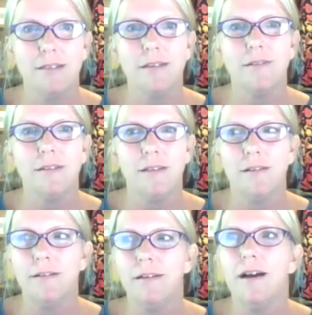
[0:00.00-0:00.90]
So that
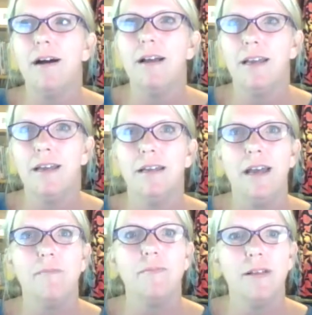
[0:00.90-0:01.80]
they're not in
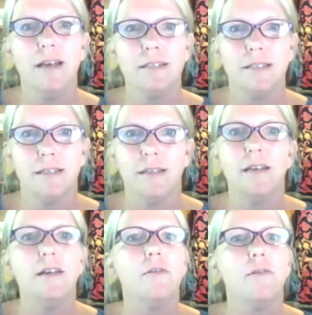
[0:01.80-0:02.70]
a place that
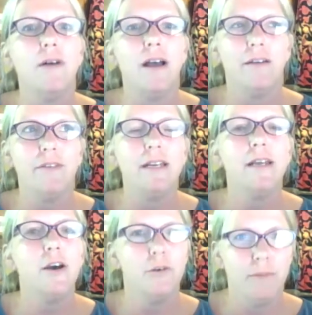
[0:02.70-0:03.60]
they don't have any
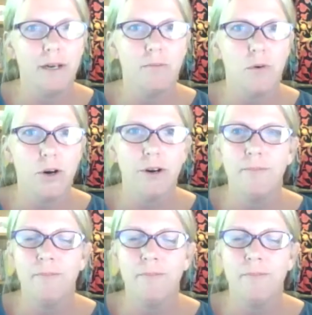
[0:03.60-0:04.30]
hope anymore.